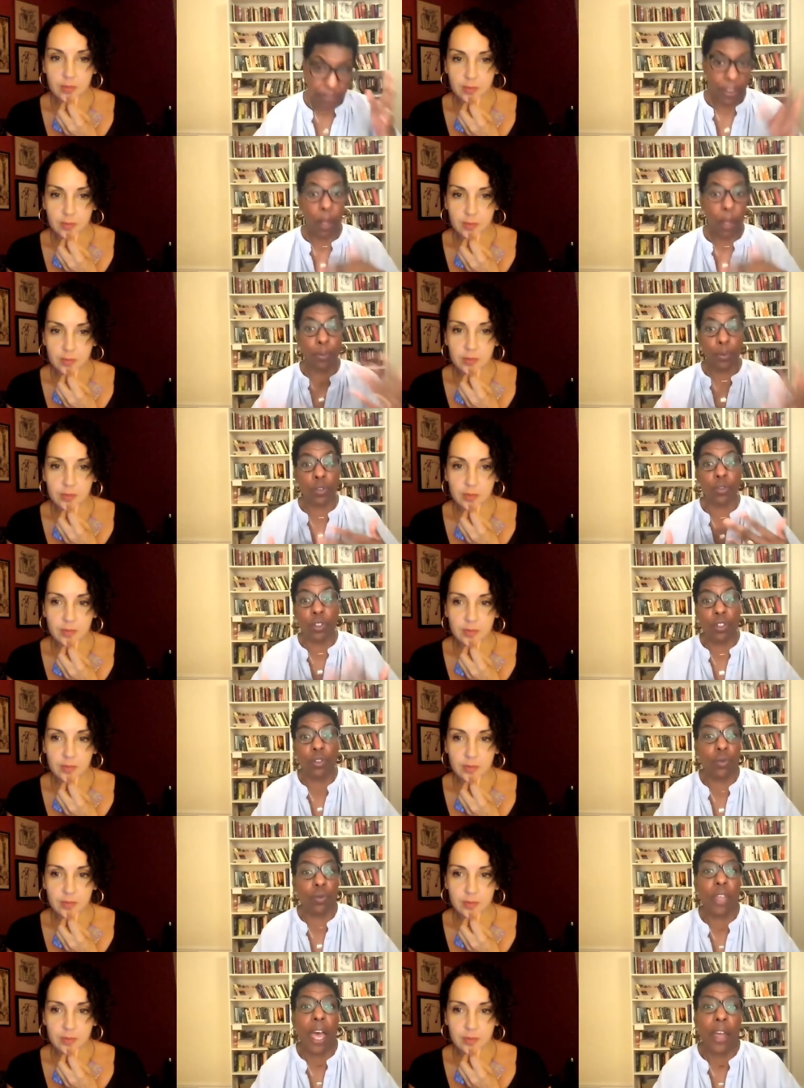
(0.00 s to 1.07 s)
Speaker 1: of helped you to
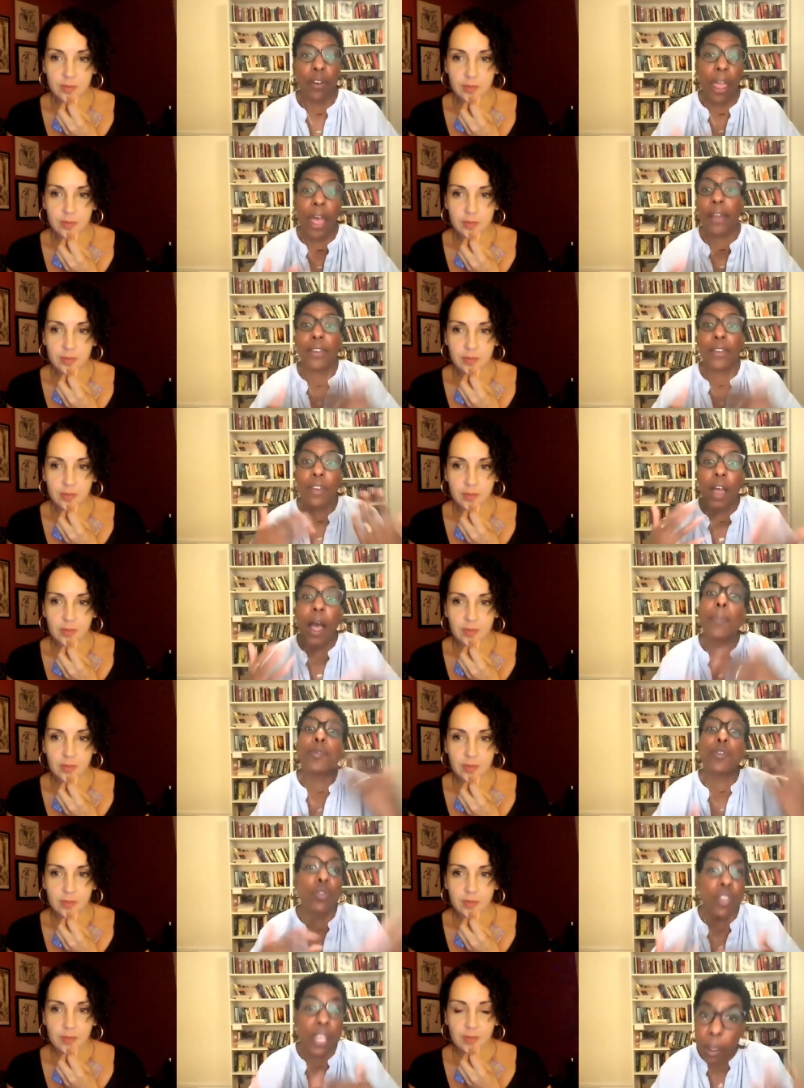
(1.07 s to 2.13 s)
do that or how
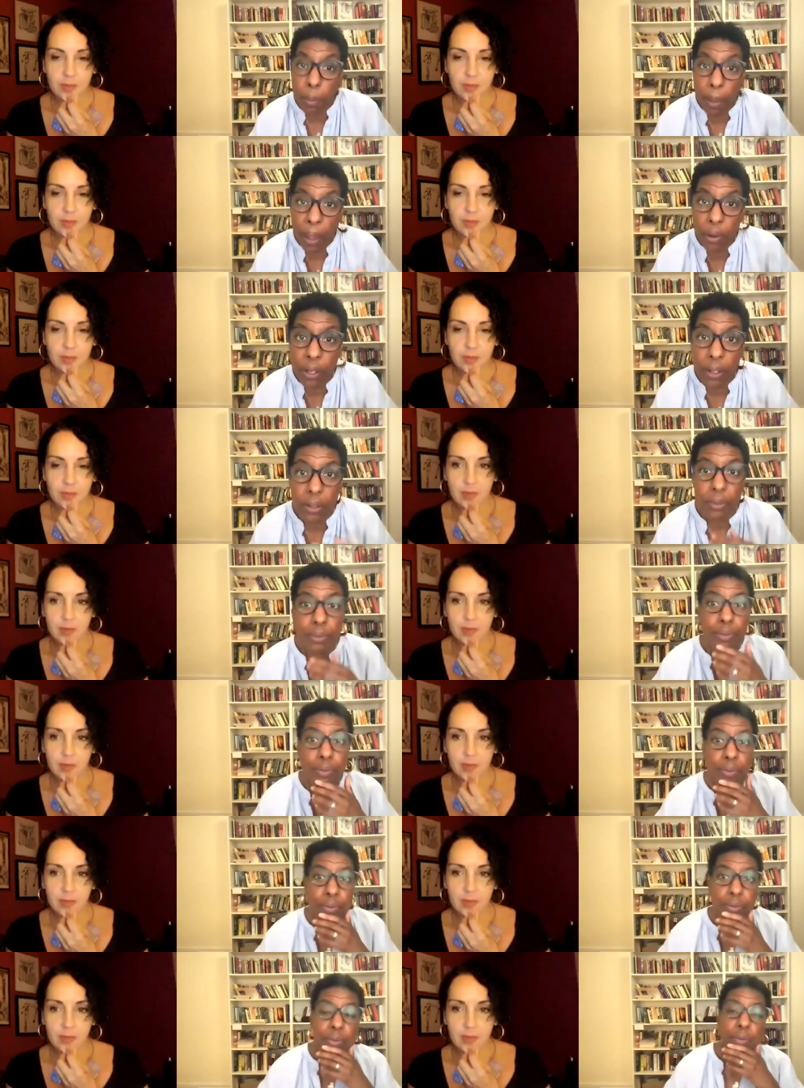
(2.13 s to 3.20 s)
helped you think about it?
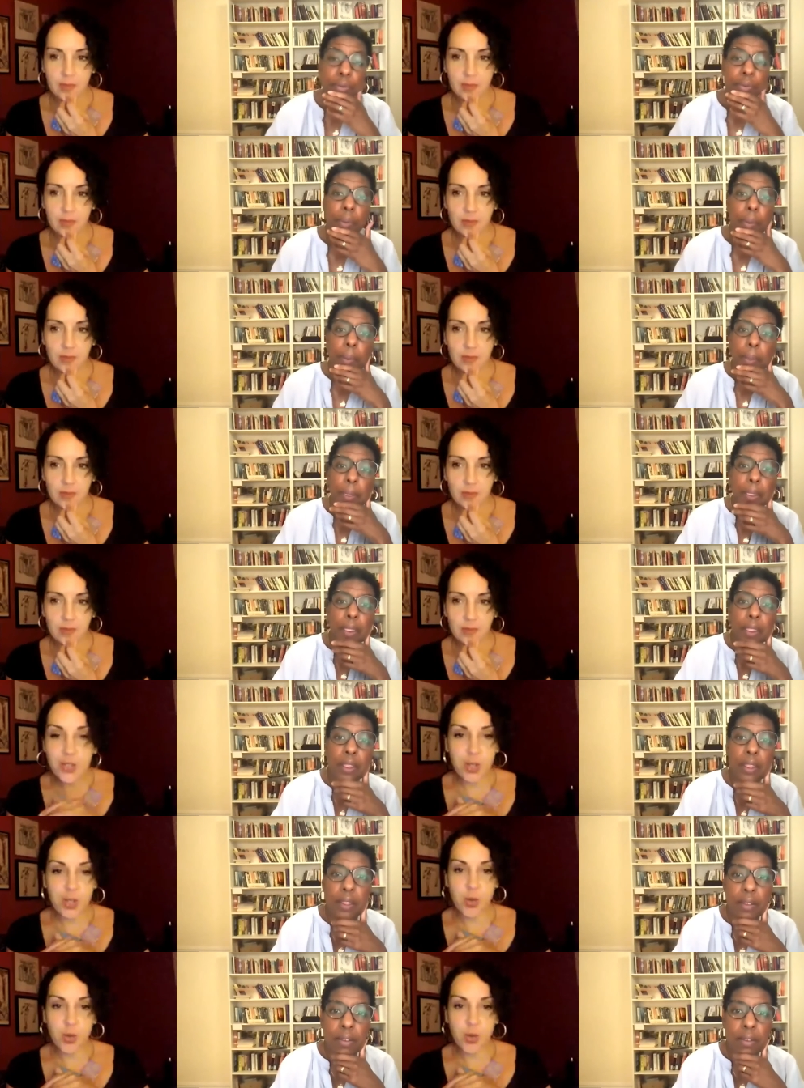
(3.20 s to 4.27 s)
Speaker 2: Definitely
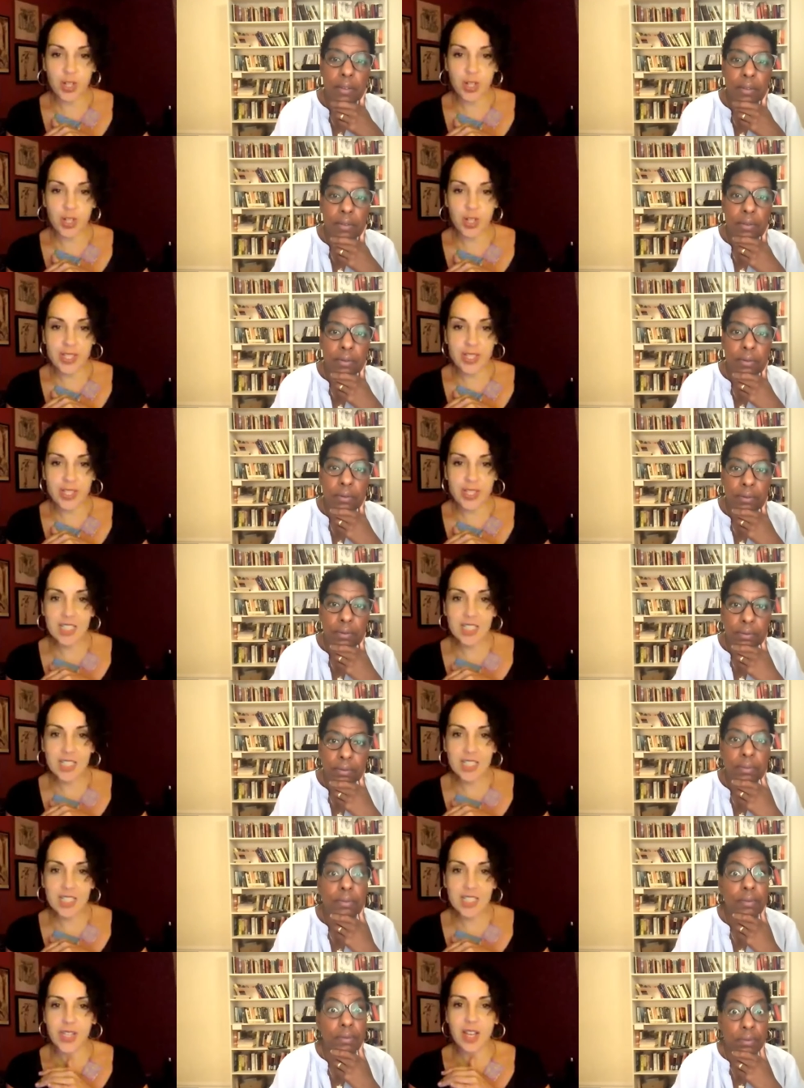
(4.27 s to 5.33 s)
Toni Morrison,
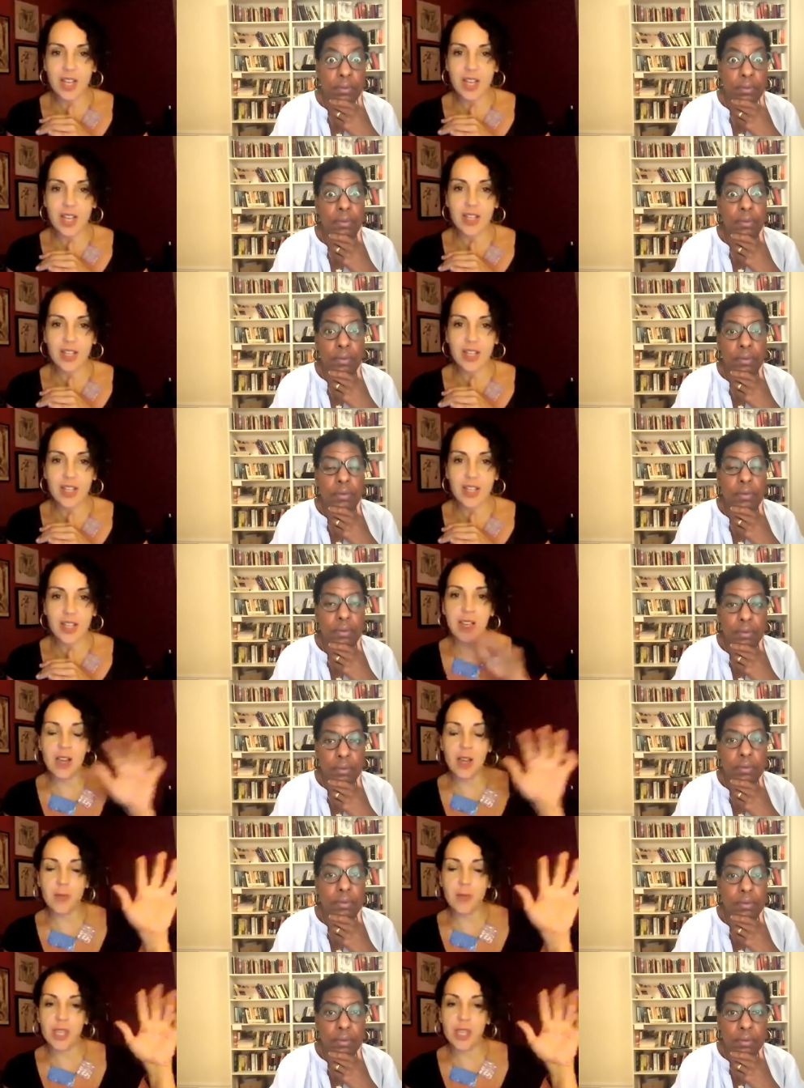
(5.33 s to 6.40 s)
Song of Solomon,
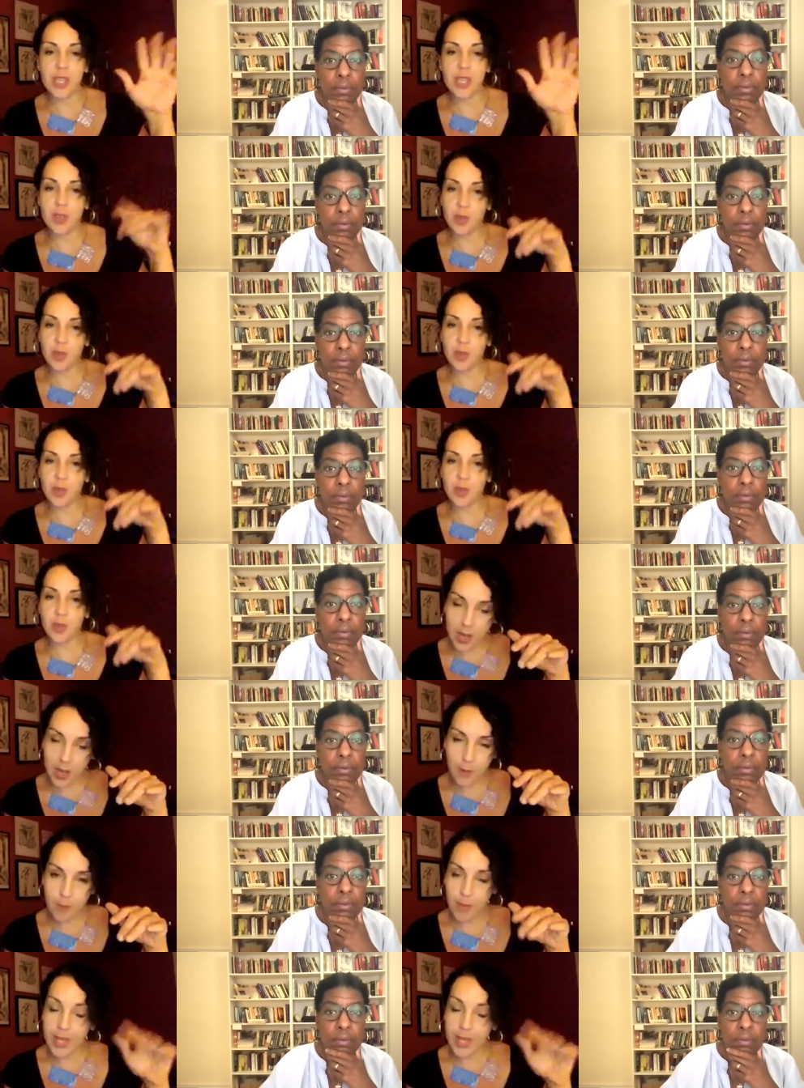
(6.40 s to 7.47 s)
um, Kira,
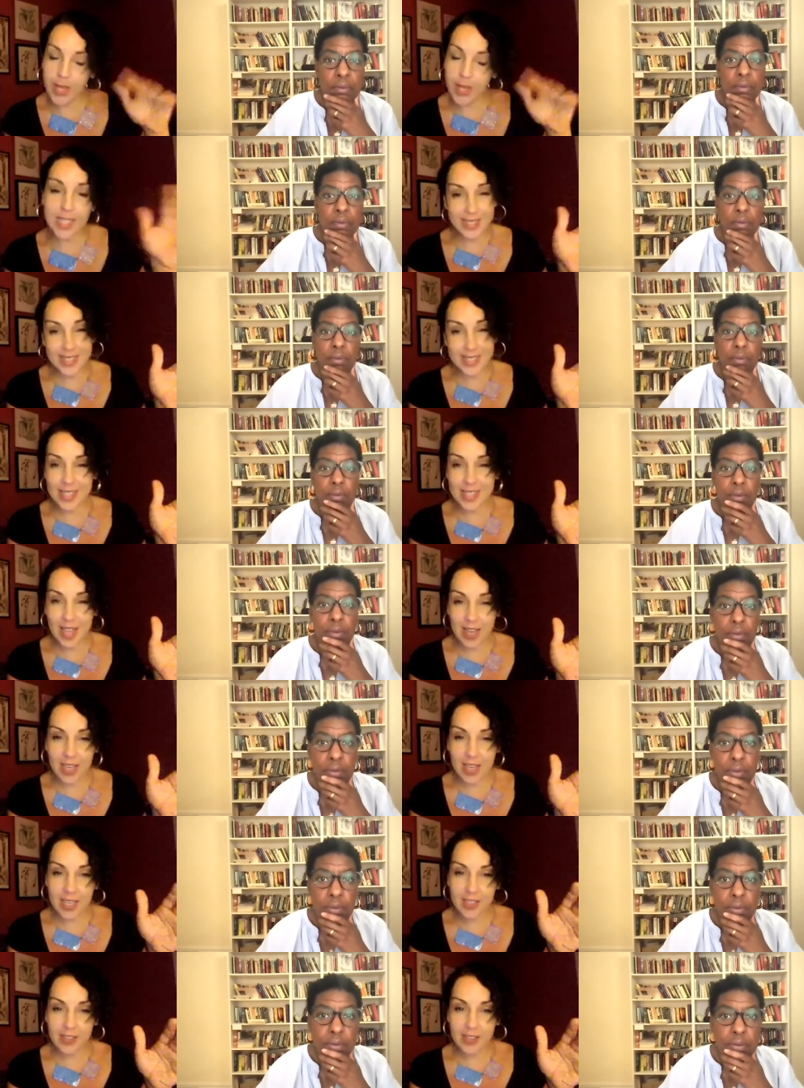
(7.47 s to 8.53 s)
um, Anita
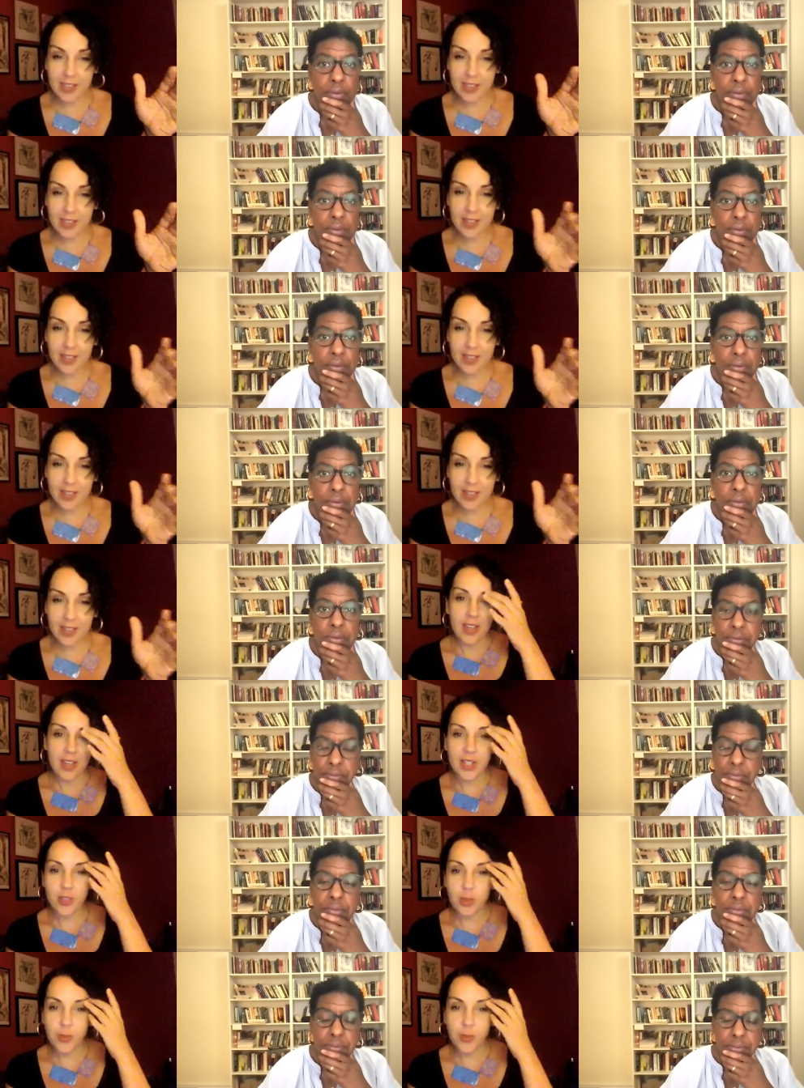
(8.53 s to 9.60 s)
Desai. I don't know if you've